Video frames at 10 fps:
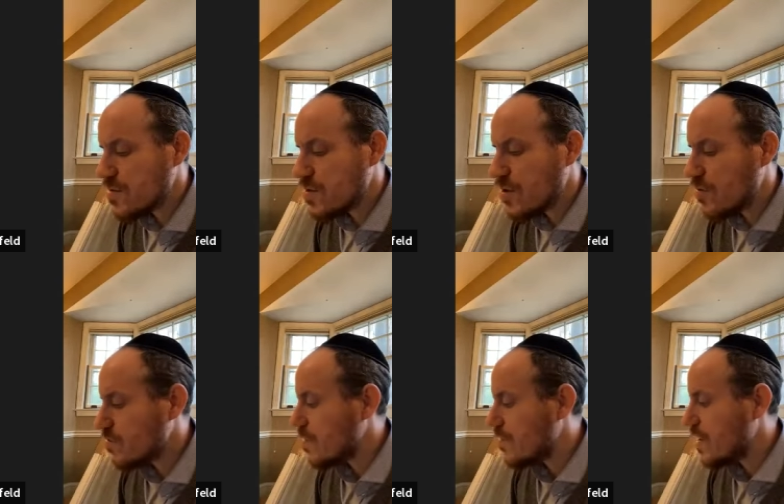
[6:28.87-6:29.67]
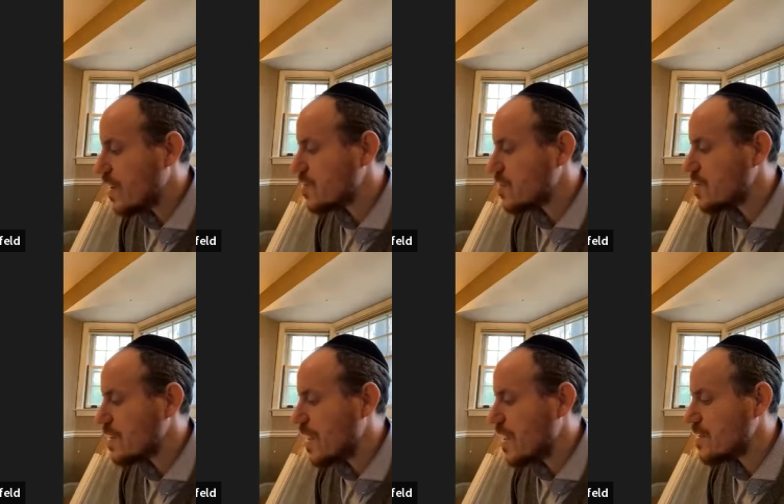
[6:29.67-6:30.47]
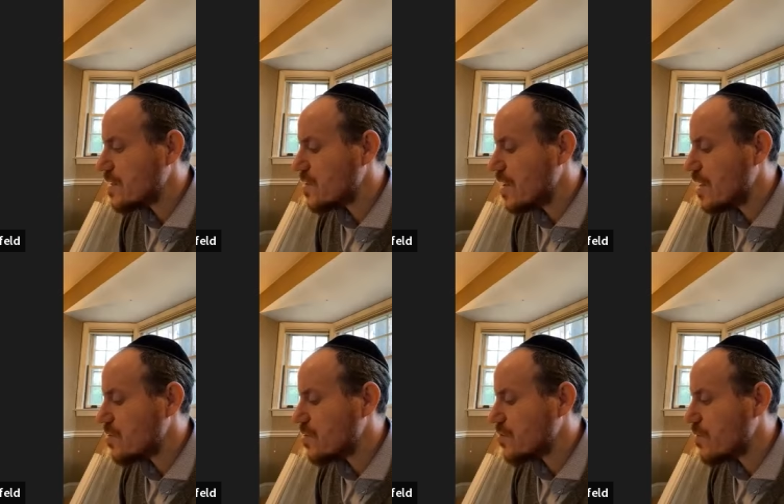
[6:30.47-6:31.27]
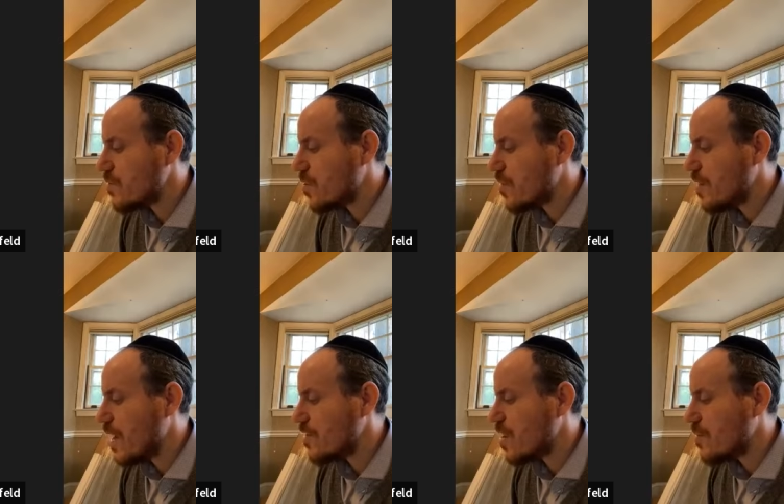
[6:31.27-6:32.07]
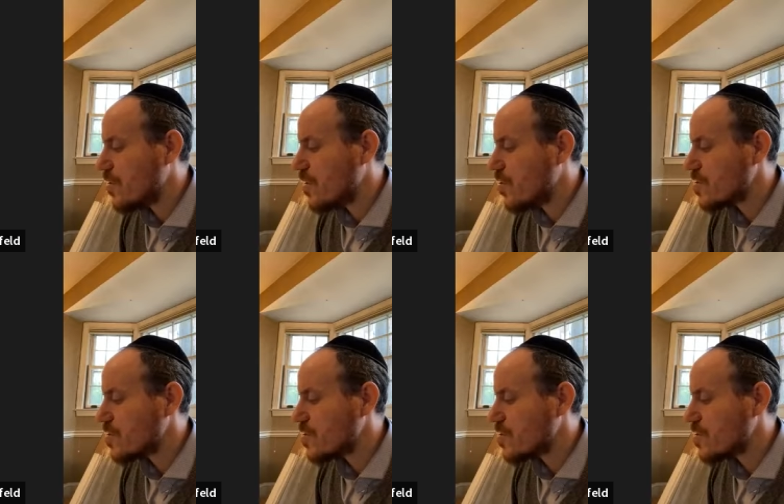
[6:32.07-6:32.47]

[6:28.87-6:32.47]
So Rav Ashi says, he challenges Rabbi Yochanan, Mandam or